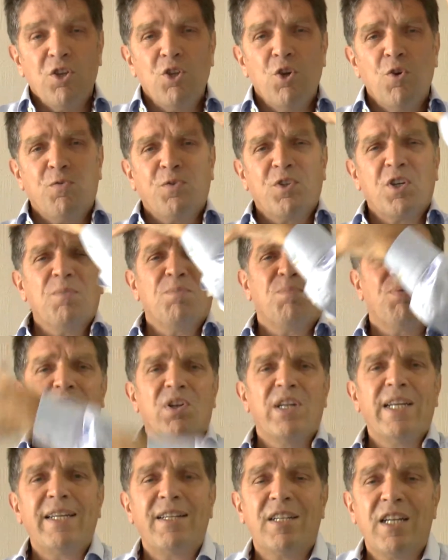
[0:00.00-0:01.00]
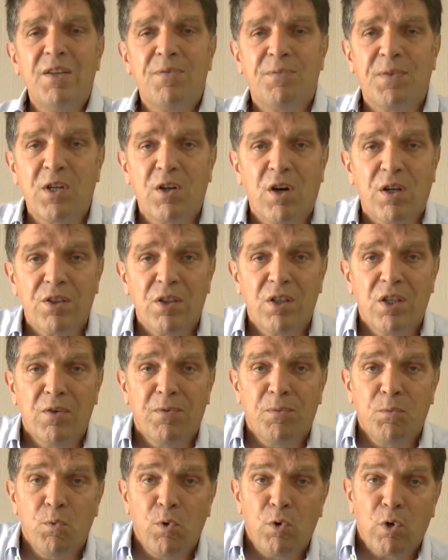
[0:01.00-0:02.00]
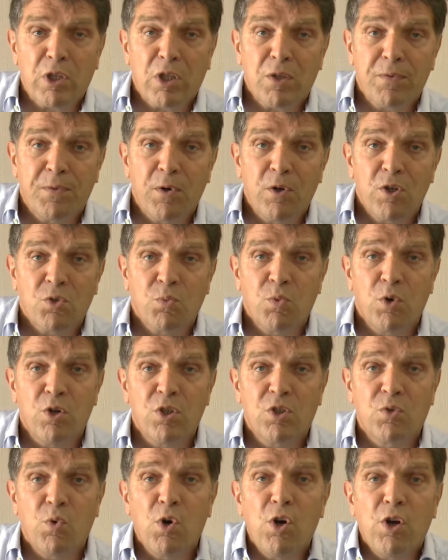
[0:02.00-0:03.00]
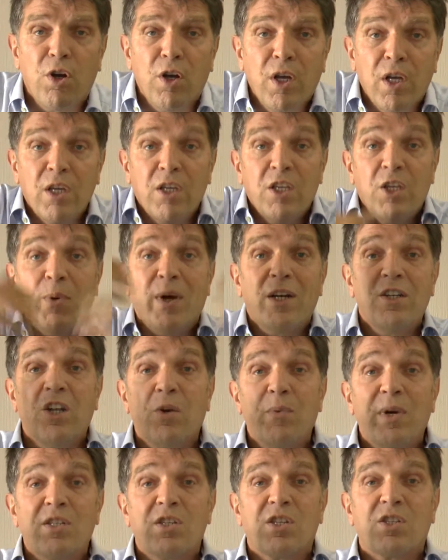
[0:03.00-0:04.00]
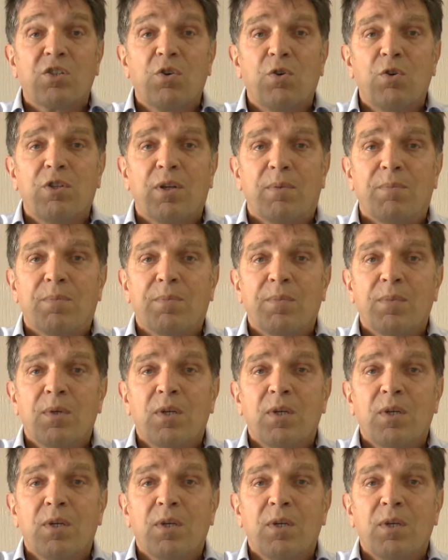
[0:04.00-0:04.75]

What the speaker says: you've completely forgotten what the first words were. You had nowhere to store them.